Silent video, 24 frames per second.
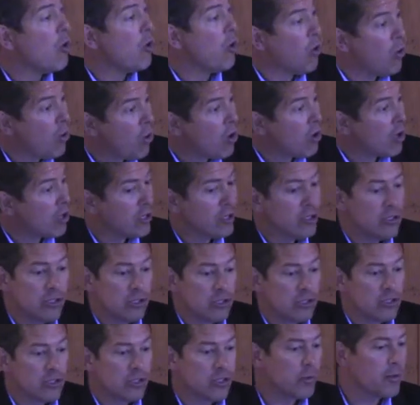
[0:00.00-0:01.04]
Or
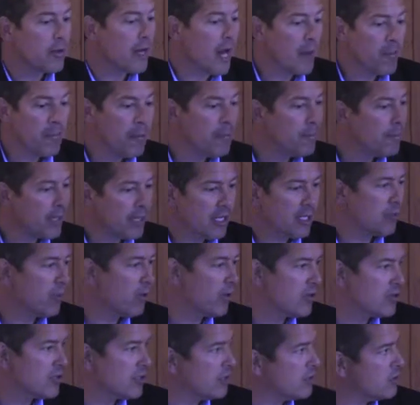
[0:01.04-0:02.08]
should we not be picking
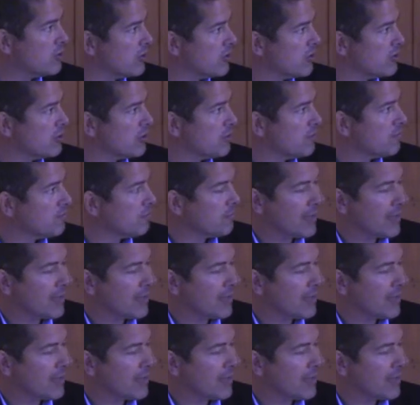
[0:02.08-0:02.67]
winners and losers